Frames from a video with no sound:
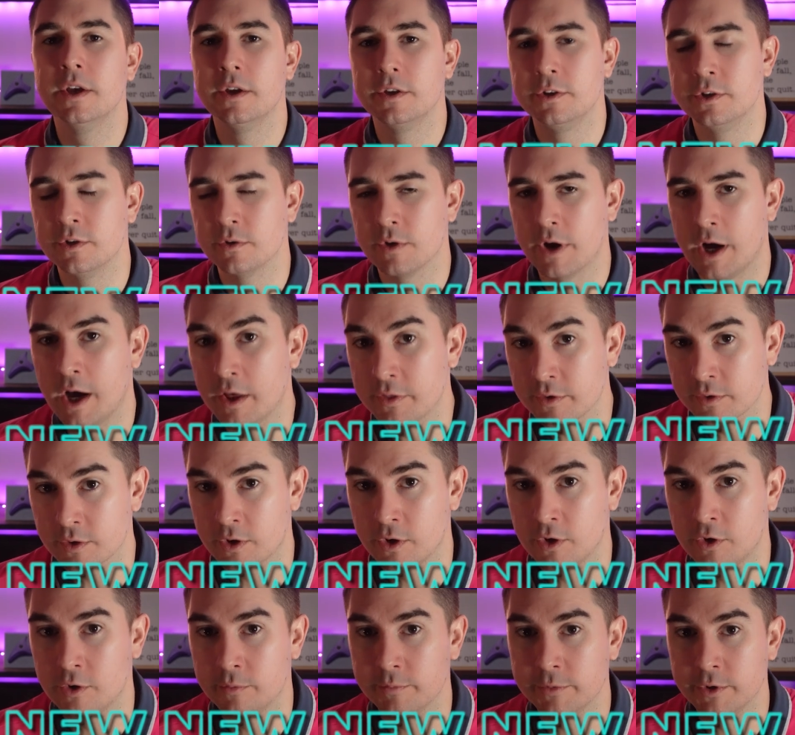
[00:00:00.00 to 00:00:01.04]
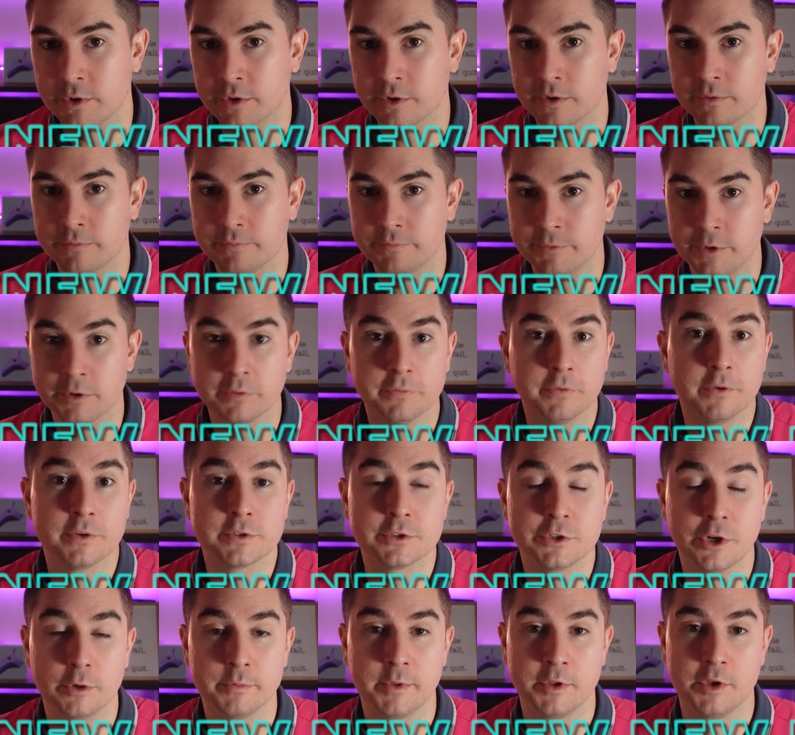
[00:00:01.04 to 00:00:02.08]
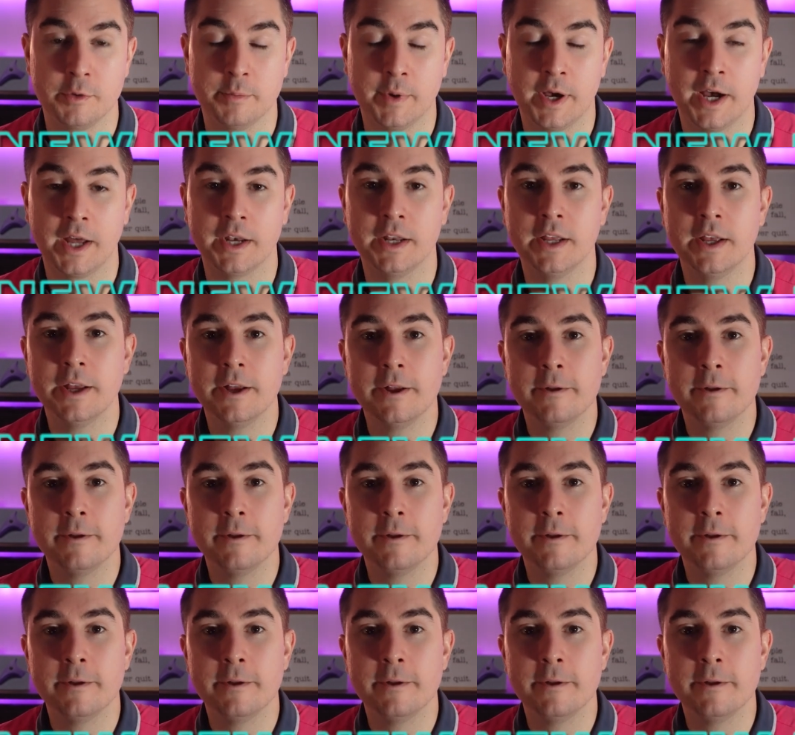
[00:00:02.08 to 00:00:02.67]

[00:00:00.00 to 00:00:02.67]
your other home, your, your first home that you bought.